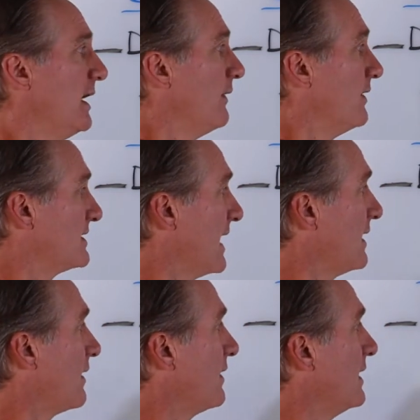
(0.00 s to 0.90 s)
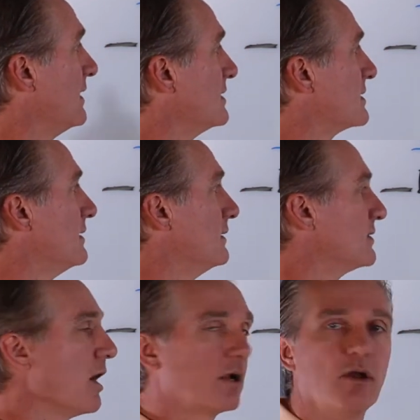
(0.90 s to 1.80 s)
The second thing is
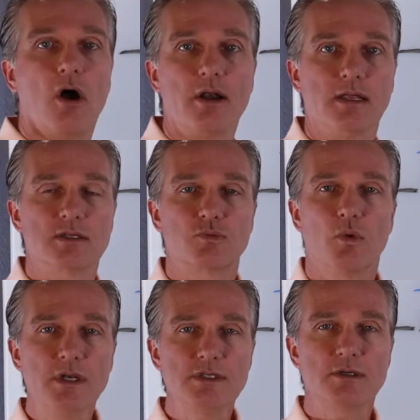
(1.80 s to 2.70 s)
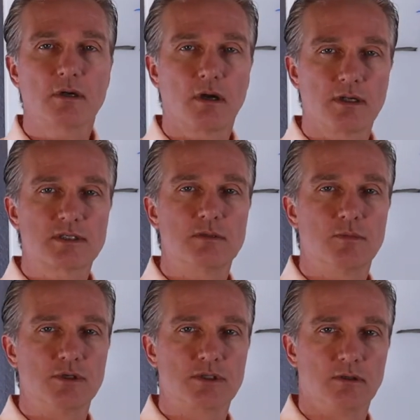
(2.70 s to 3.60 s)
target audience. What does your
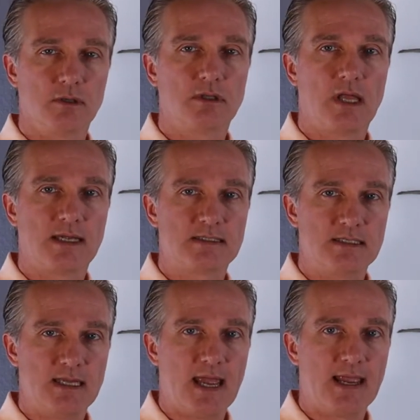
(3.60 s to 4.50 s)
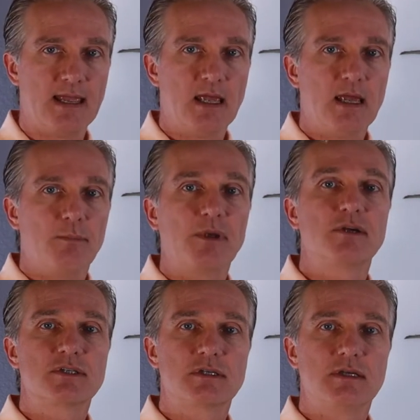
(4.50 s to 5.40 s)
customers look like today?
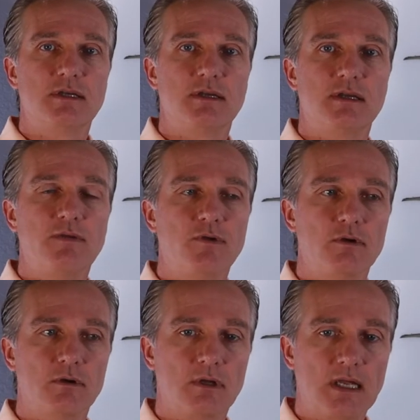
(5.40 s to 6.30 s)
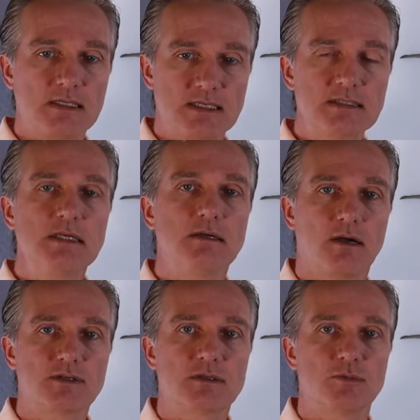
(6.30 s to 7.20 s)
Because if your existing
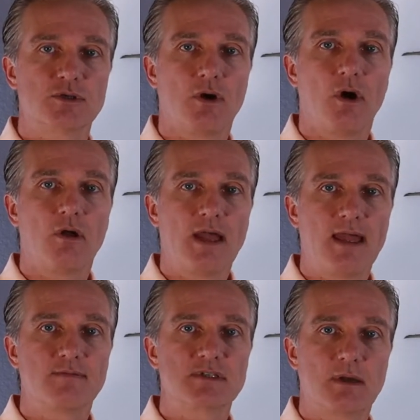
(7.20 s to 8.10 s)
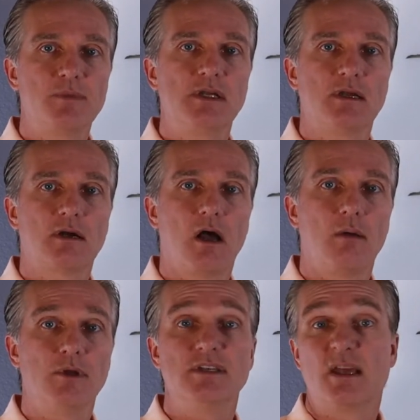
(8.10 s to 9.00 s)
customers all have something in
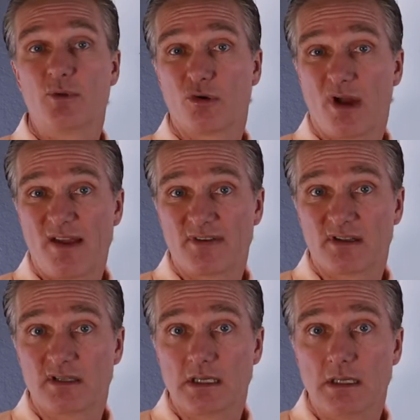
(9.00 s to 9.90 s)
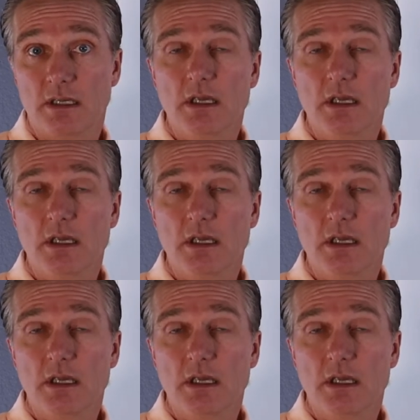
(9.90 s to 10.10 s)
common demographically,